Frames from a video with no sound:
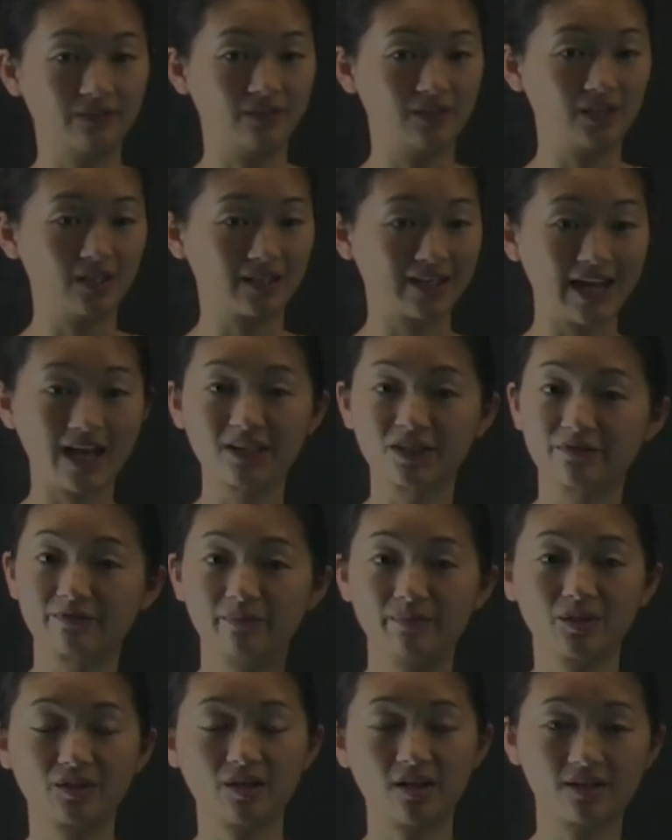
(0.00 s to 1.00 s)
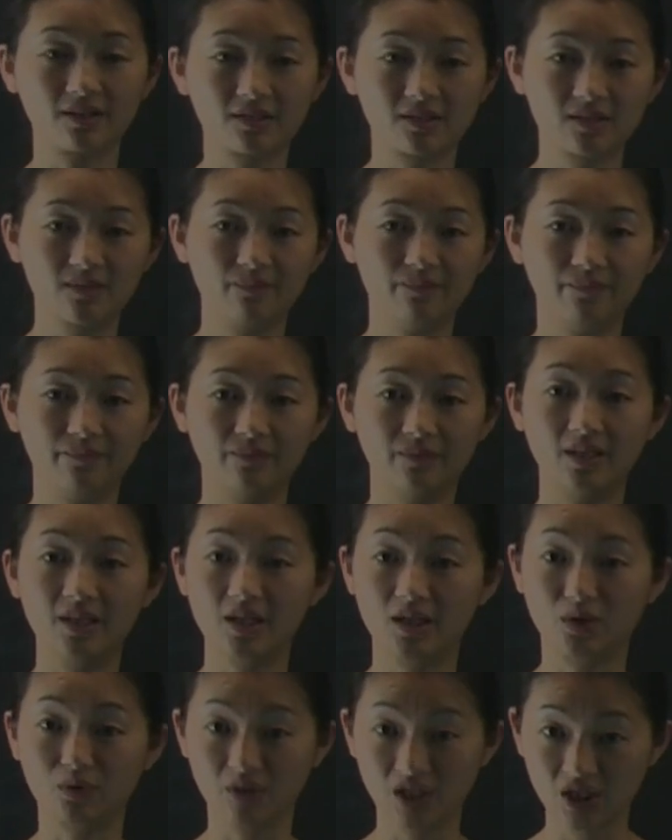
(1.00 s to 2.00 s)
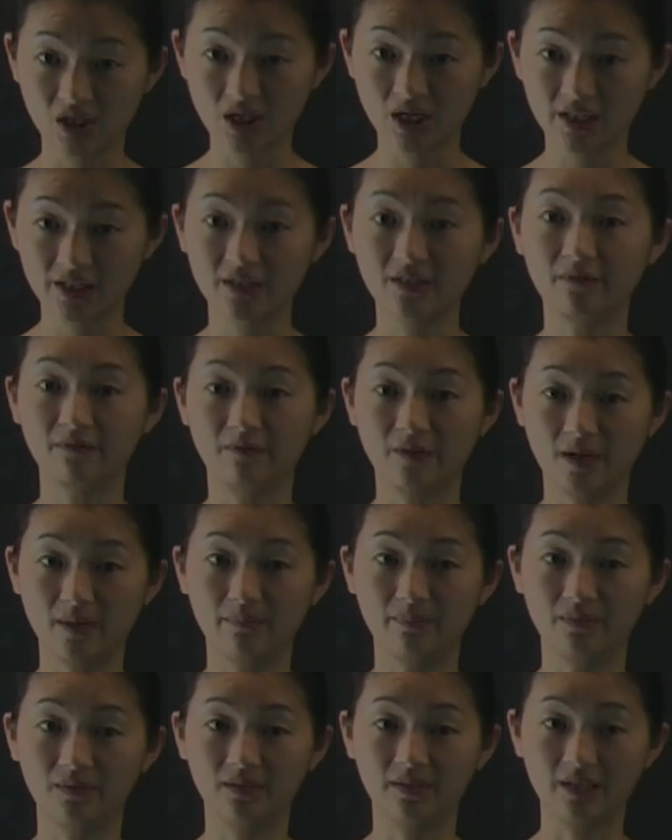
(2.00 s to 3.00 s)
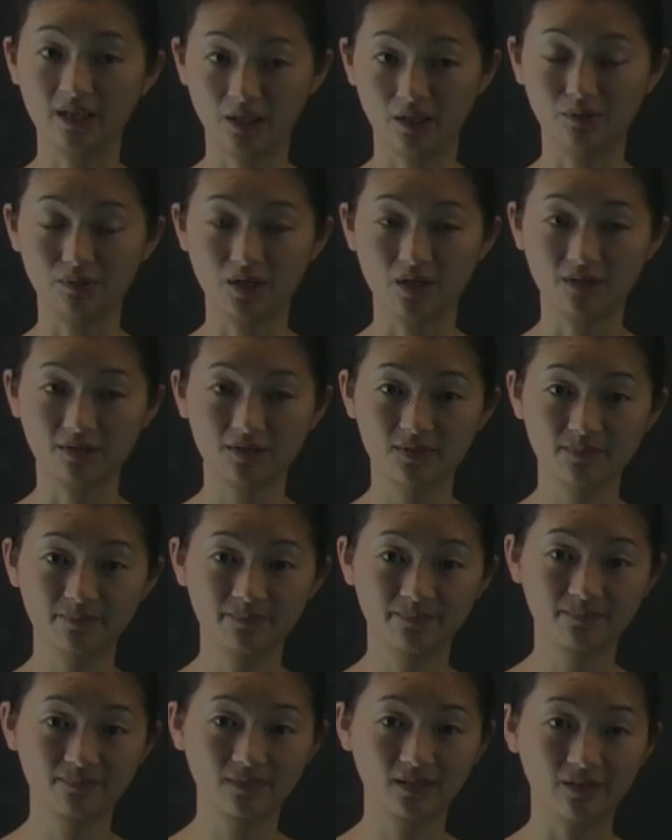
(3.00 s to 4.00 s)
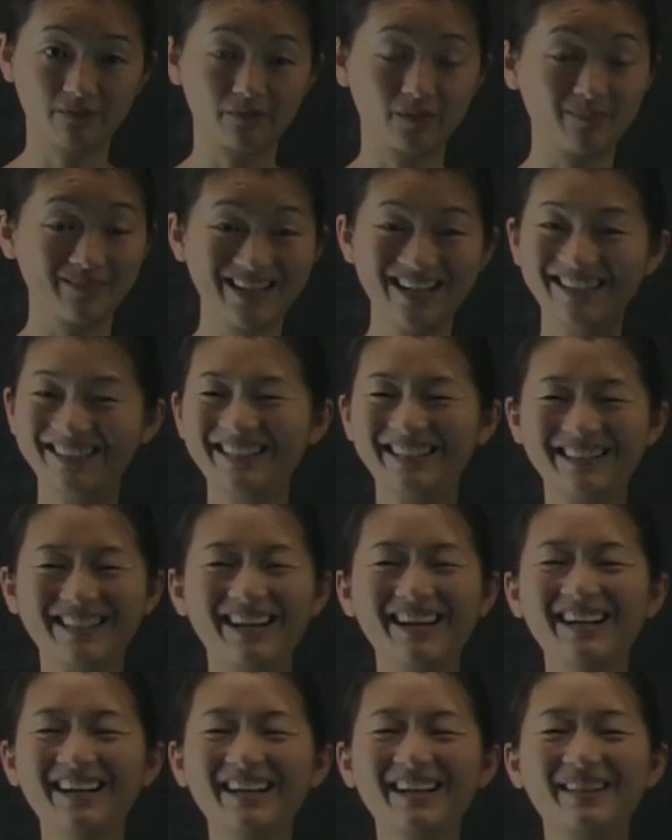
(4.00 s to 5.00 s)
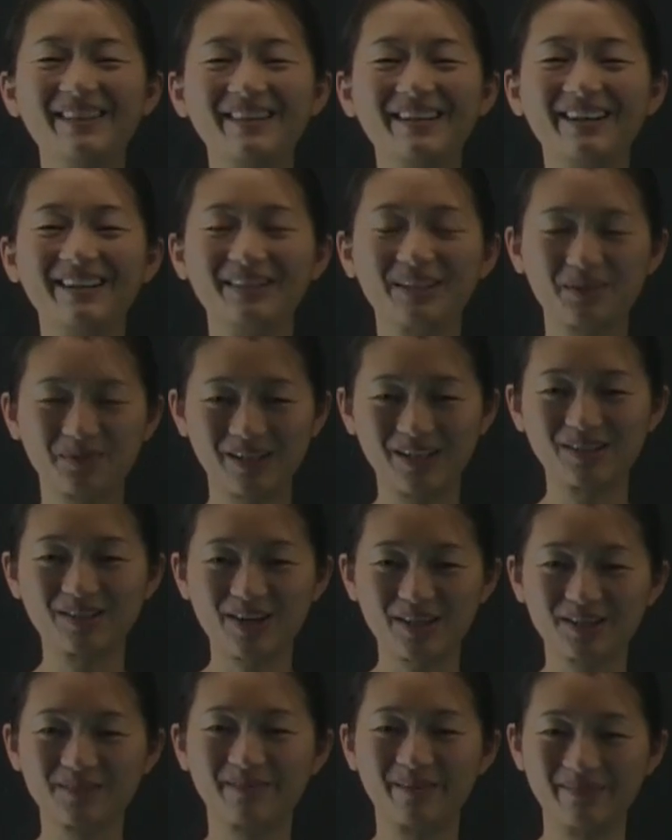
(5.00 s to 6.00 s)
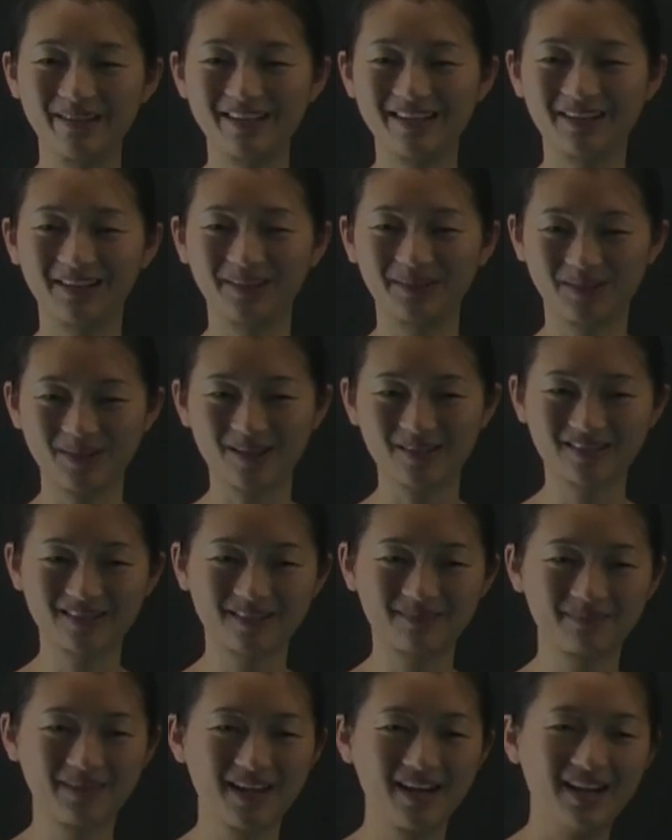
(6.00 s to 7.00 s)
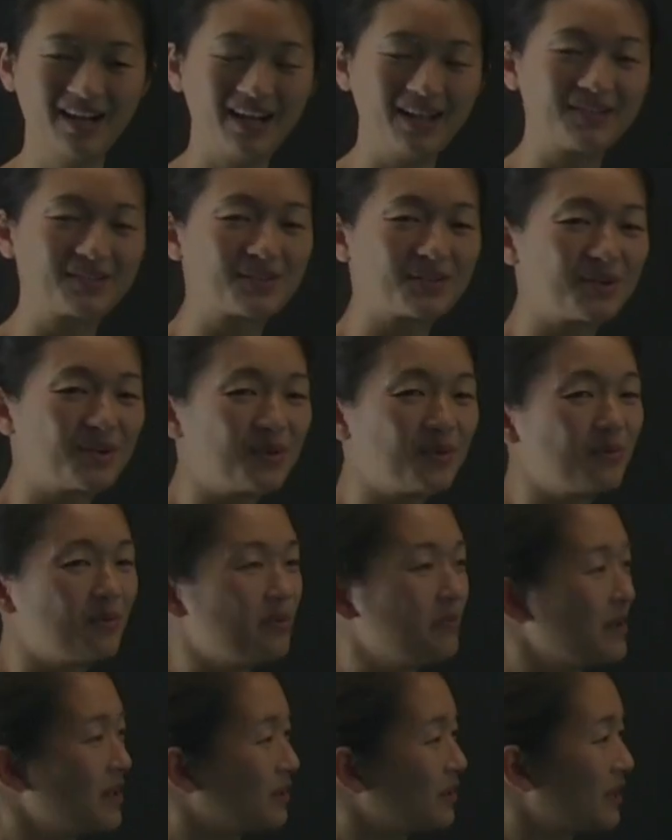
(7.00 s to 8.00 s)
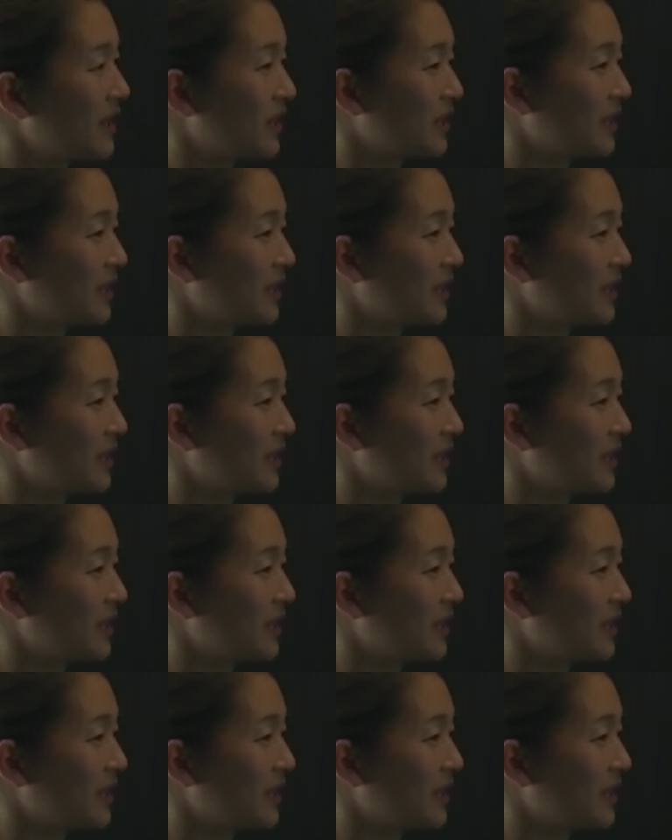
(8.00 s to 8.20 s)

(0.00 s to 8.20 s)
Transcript: the cats from the dogs, the green dots from the yellow dogs, from the green dots from the yellow dots. And so when we look at